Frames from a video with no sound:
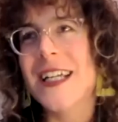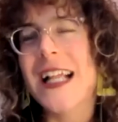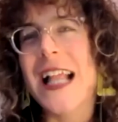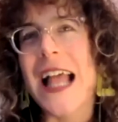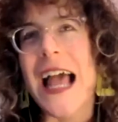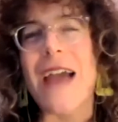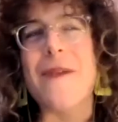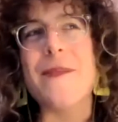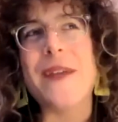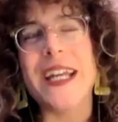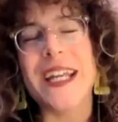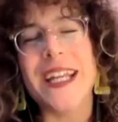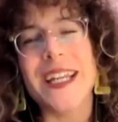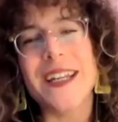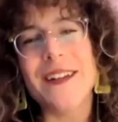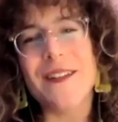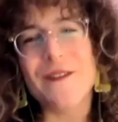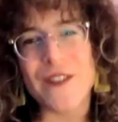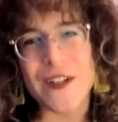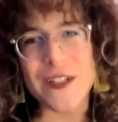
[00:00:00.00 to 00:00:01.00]
I
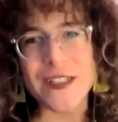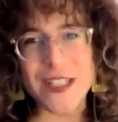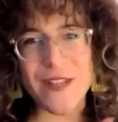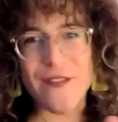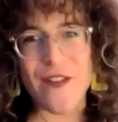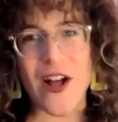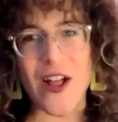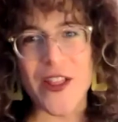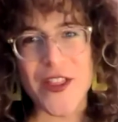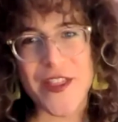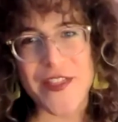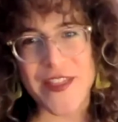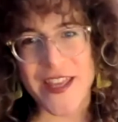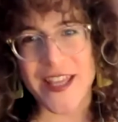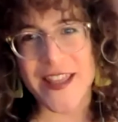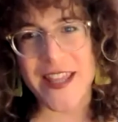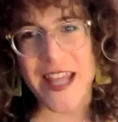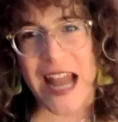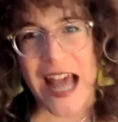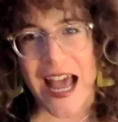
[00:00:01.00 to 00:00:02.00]
mean, first of all, the
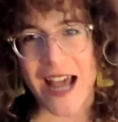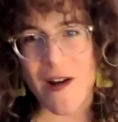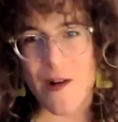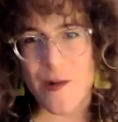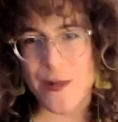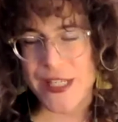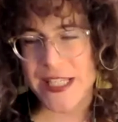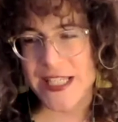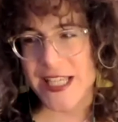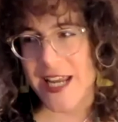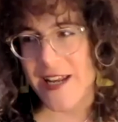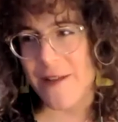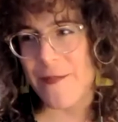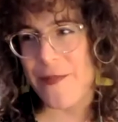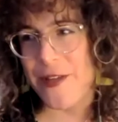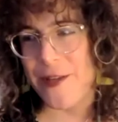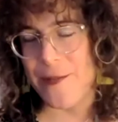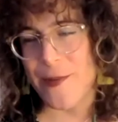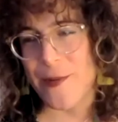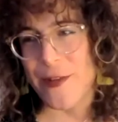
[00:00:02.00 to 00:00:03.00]
thing that I always say to
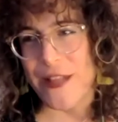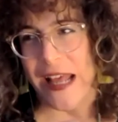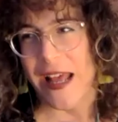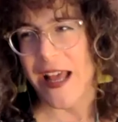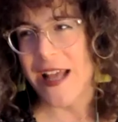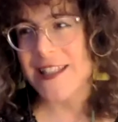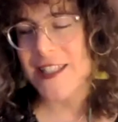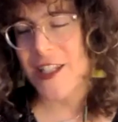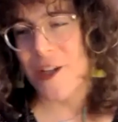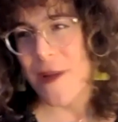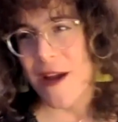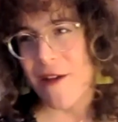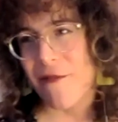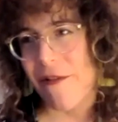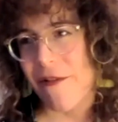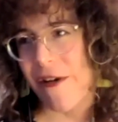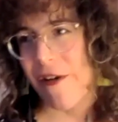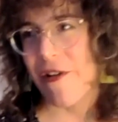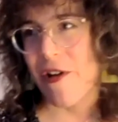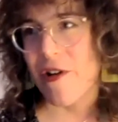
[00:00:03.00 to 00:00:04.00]
people when they ask about
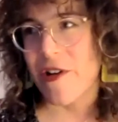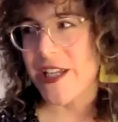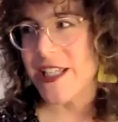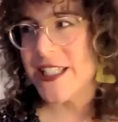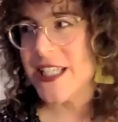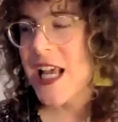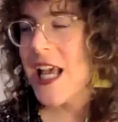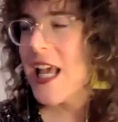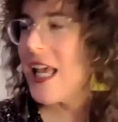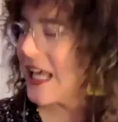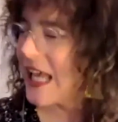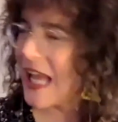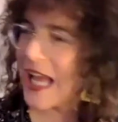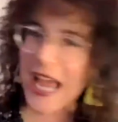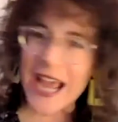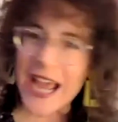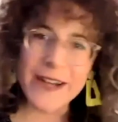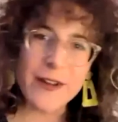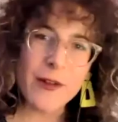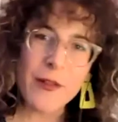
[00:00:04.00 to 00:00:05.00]
Roanoke is,
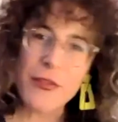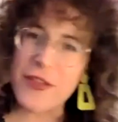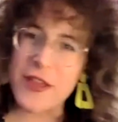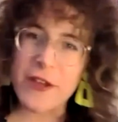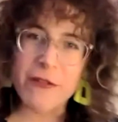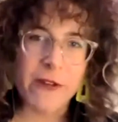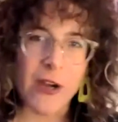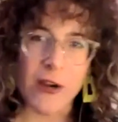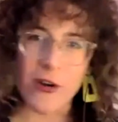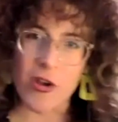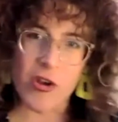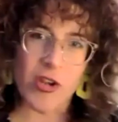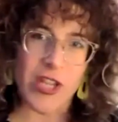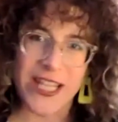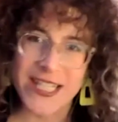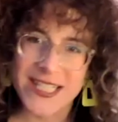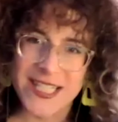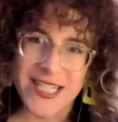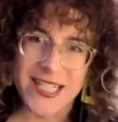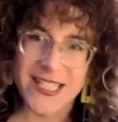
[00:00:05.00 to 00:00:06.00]
I don't think Roanoke
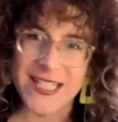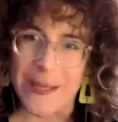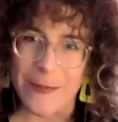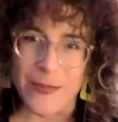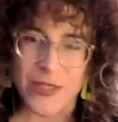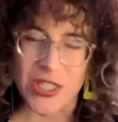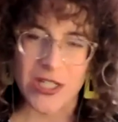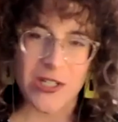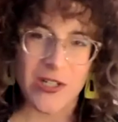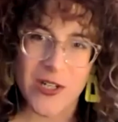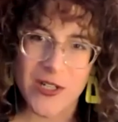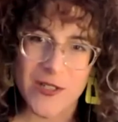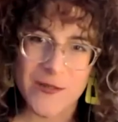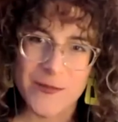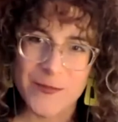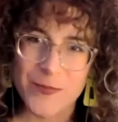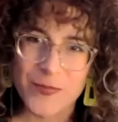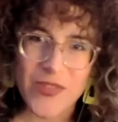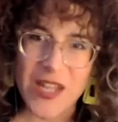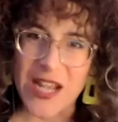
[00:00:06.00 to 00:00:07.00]
is exceptional.
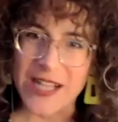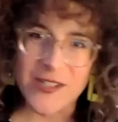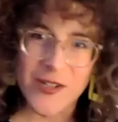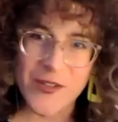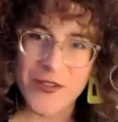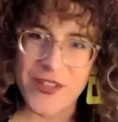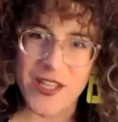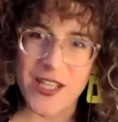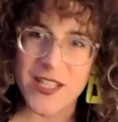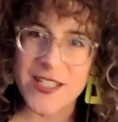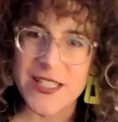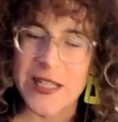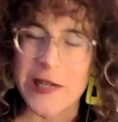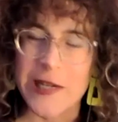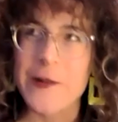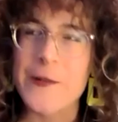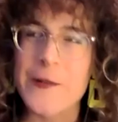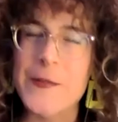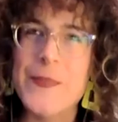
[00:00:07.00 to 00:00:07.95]
I don't think so.